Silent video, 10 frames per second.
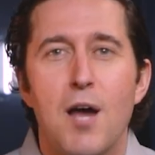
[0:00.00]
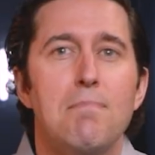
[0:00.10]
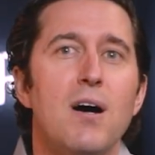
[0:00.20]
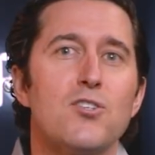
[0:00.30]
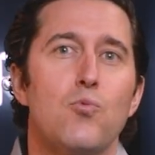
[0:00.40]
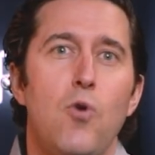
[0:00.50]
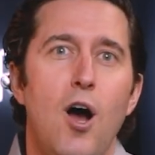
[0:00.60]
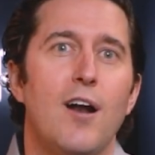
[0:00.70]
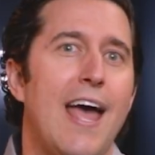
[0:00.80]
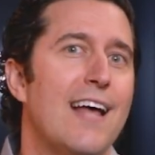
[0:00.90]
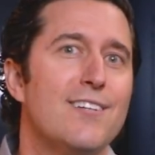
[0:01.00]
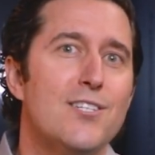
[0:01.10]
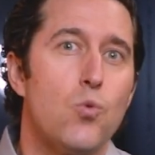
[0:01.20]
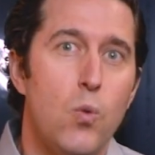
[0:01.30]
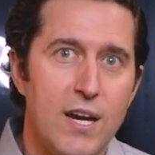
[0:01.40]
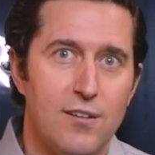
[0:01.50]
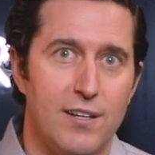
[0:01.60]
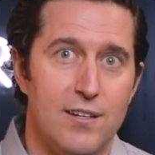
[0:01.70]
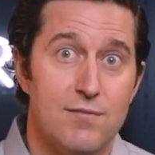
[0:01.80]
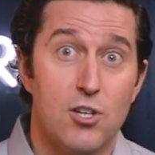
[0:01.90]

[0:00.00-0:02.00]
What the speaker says: must run at least weekly